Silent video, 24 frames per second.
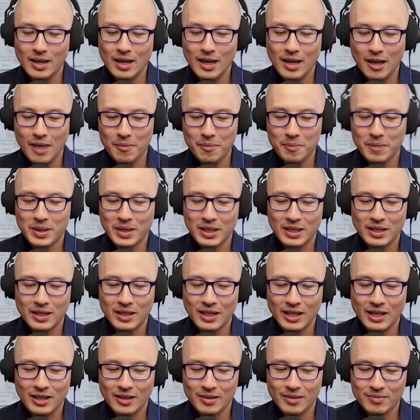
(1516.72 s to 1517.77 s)
But
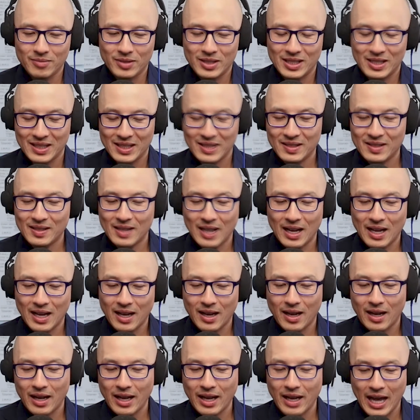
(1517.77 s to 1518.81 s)
since I
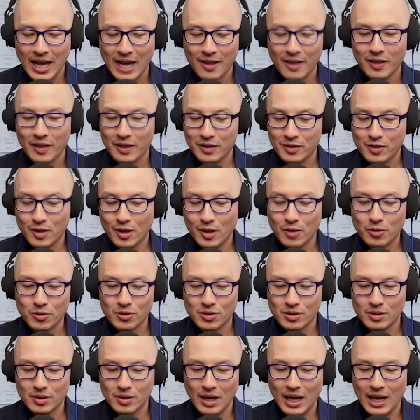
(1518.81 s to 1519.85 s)
had this coach,
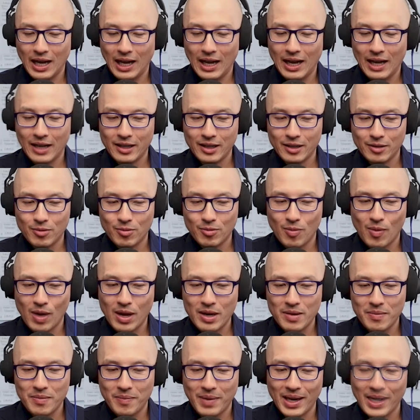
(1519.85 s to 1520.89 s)
I could run
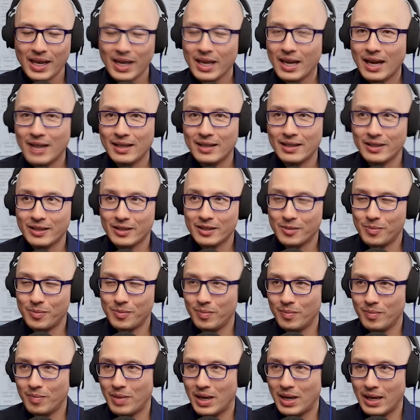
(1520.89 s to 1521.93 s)
many ideas
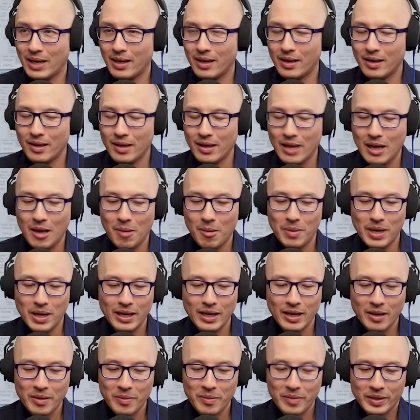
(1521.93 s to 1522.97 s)
by
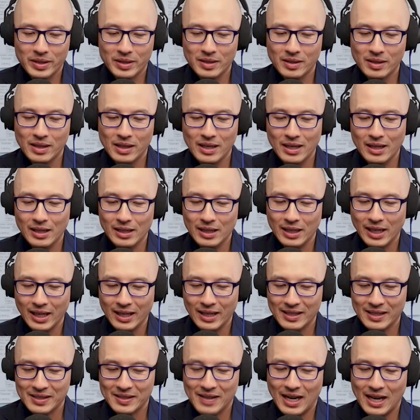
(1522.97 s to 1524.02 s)
him and get his
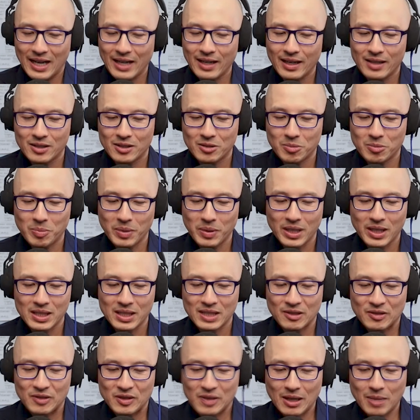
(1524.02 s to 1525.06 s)
guidance. Because if
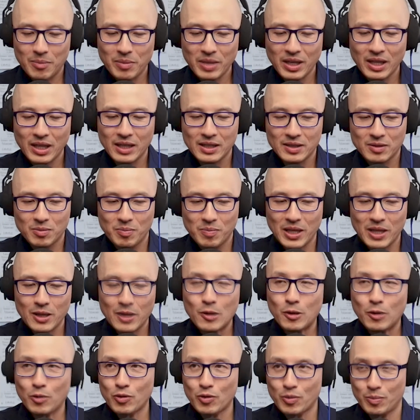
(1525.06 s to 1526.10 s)
somebody has been through
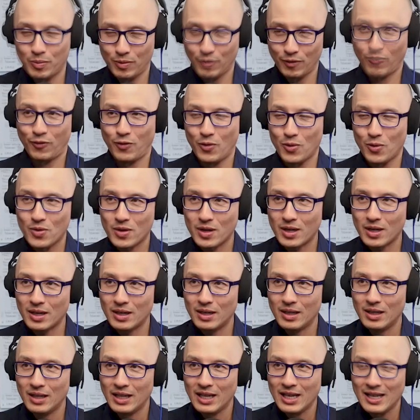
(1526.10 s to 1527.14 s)
it before,
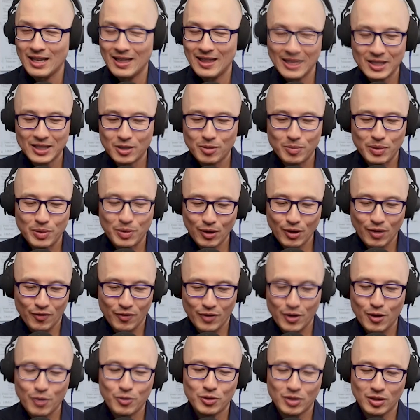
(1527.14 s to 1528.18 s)
that's the beauty of
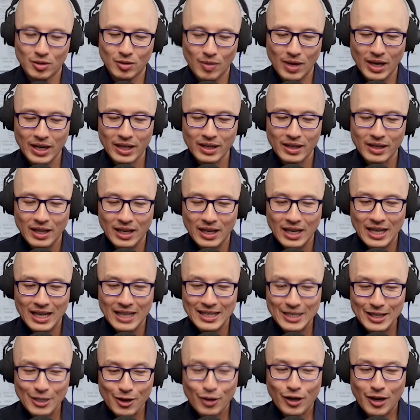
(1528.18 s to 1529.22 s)
coaching, right? You're
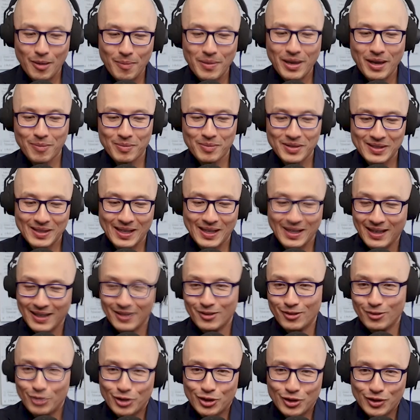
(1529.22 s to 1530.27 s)
going to make mistakes. You're
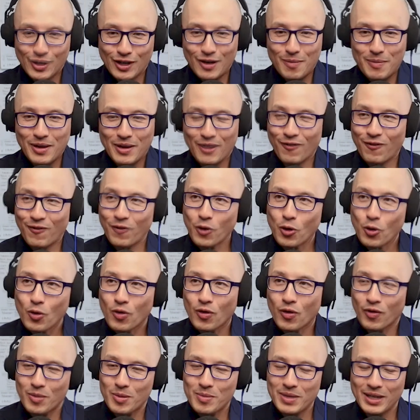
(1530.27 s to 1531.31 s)
just going to make fewer of them,
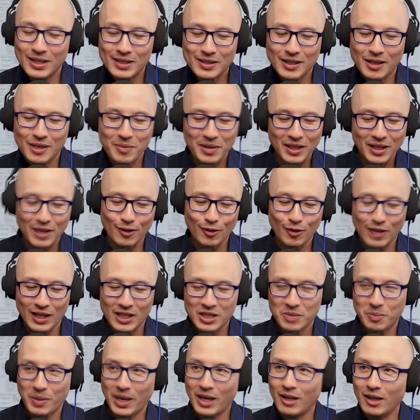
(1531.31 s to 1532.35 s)
and it's going to be a little less
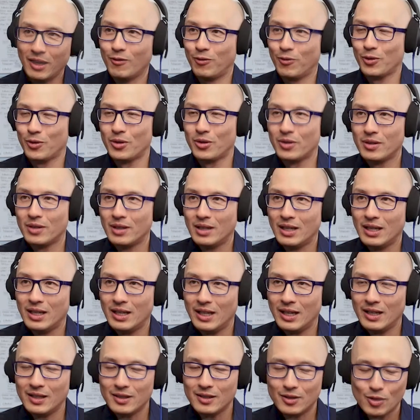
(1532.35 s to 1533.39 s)
painful. And
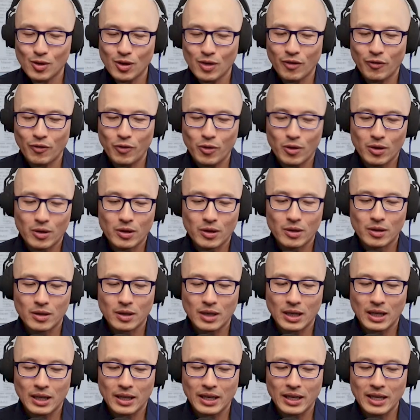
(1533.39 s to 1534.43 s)
so, if you're
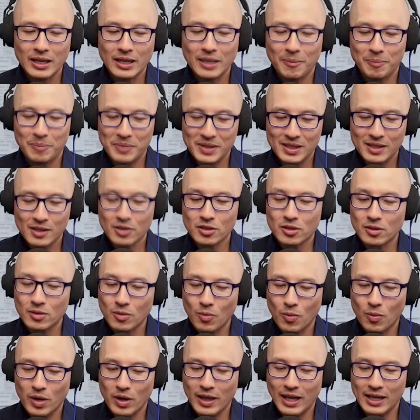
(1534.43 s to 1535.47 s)
in a position where
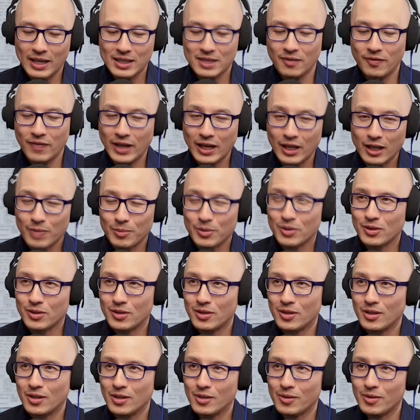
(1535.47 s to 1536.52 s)
that's available to
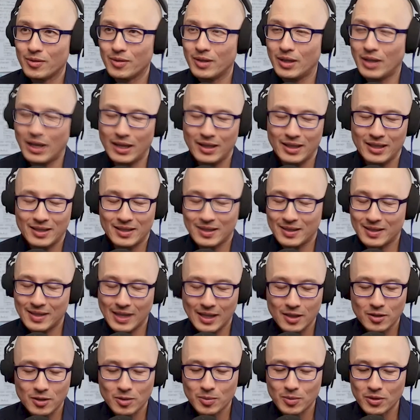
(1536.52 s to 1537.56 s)
you and it's
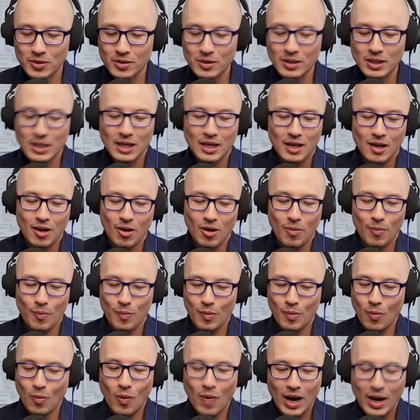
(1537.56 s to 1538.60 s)
accessible,
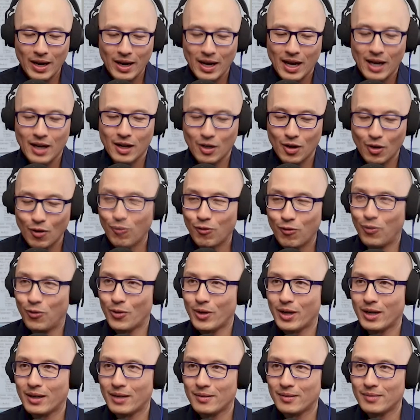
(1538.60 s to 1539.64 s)
why not go for it?
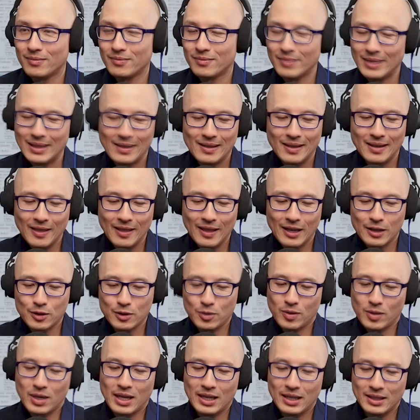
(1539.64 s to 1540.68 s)
And that's what
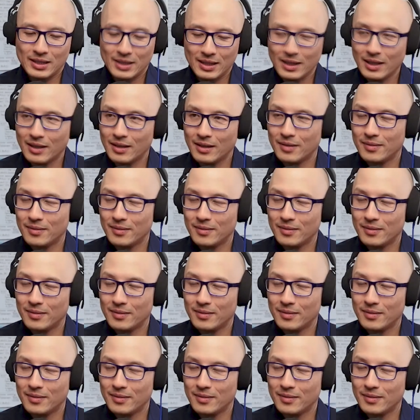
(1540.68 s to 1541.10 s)
I did.